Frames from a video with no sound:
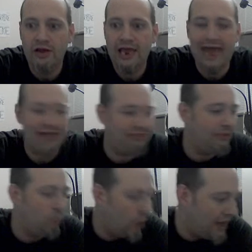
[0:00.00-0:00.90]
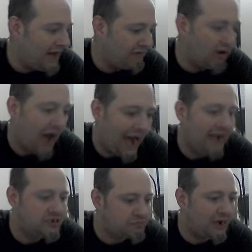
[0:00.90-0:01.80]
at whatever
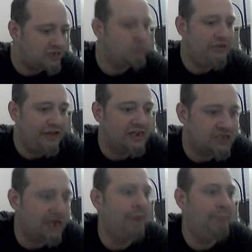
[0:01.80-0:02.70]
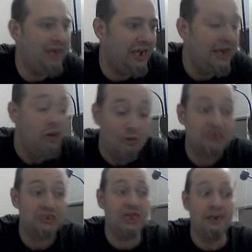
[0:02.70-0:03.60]
highest price we think it's going to be, which
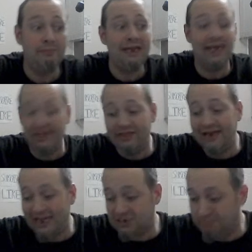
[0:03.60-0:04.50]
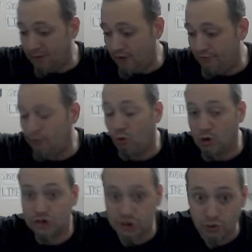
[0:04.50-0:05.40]
is going to be in the next month
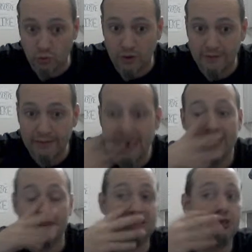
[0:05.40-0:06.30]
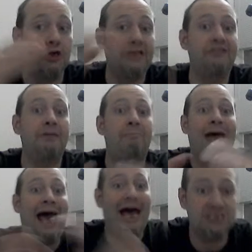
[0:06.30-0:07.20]
or two. Let's look at the
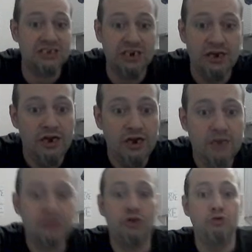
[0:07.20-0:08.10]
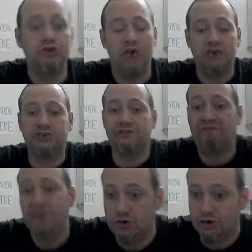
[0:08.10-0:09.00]
past to judge the
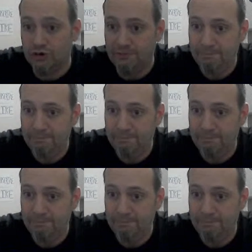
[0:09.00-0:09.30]
future,